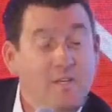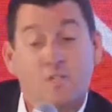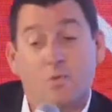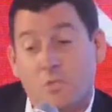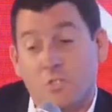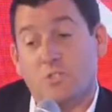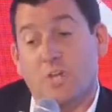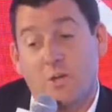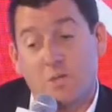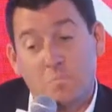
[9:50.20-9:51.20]
The question is
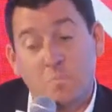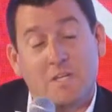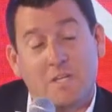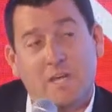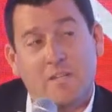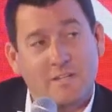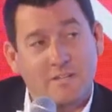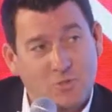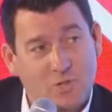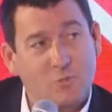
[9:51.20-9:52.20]
how do you mitigate it and
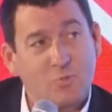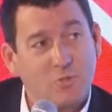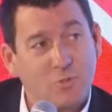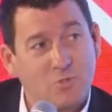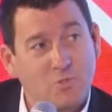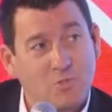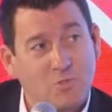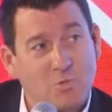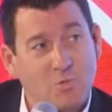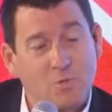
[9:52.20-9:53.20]
try to reduce it to the
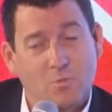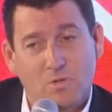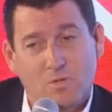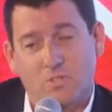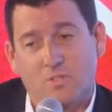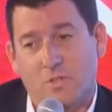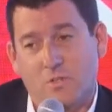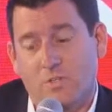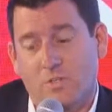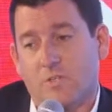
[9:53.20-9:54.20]
point where it's
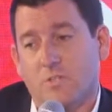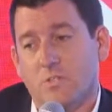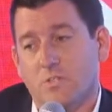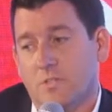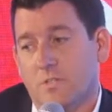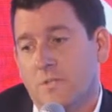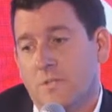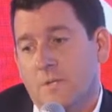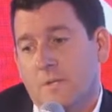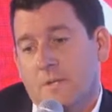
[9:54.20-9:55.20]
nearly non-existent?
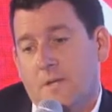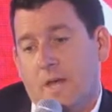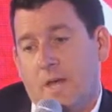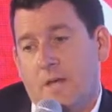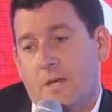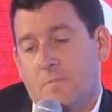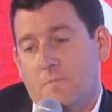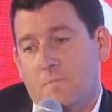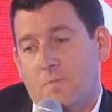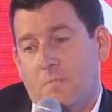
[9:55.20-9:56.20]
And
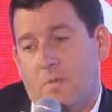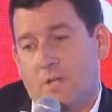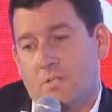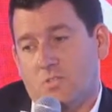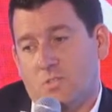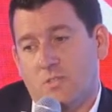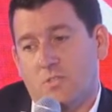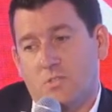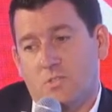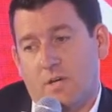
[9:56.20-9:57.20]
you know, my sense
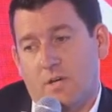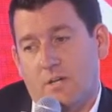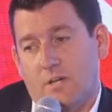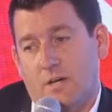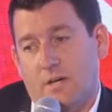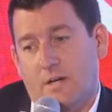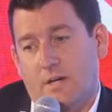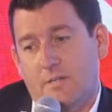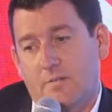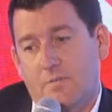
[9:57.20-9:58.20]
is that
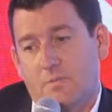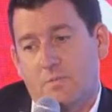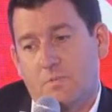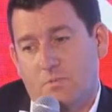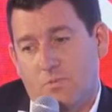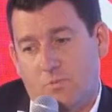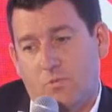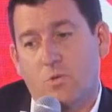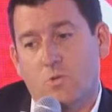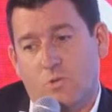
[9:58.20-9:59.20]
uh,
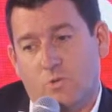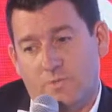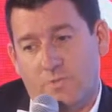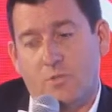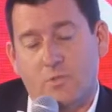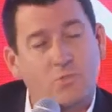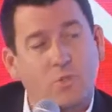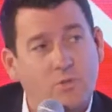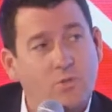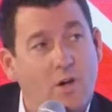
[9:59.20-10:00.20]
Google and others
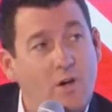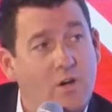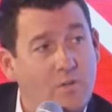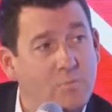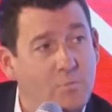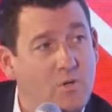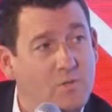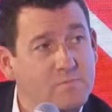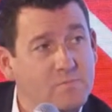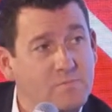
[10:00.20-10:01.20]
took their eye off the ball
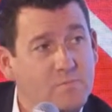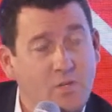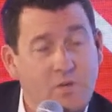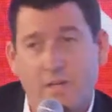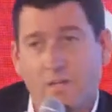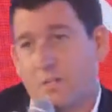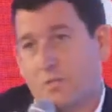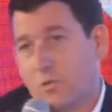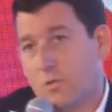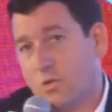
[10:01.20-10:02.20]
you know, I, you know,
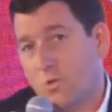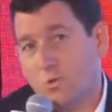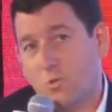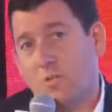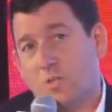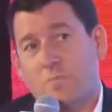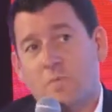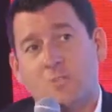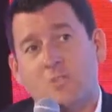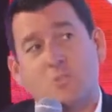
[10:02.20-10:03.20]
if you're Google, you can
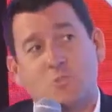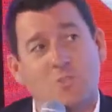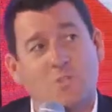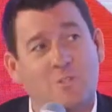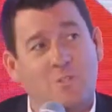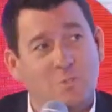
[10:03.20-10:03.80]
imagine you're sitting there as a